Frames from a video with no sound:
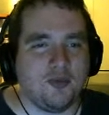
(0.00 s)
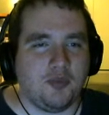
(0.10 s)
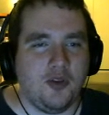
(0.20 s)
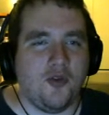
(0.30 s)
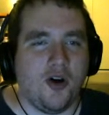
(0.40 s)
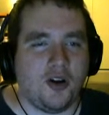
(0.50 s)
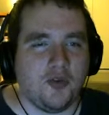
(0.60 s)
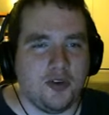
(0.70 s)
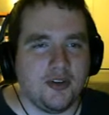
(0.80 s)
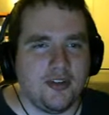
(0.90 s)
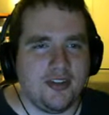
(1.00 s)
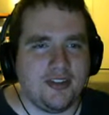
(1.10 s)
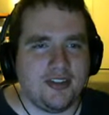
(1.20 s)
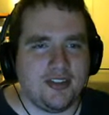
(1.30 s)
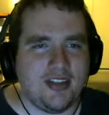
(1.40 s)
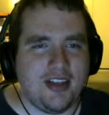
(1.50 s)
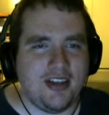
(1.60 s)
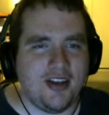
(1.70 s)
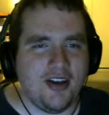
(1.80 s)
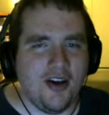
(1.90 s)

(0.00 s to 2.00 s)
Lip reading: Blue Armor, is the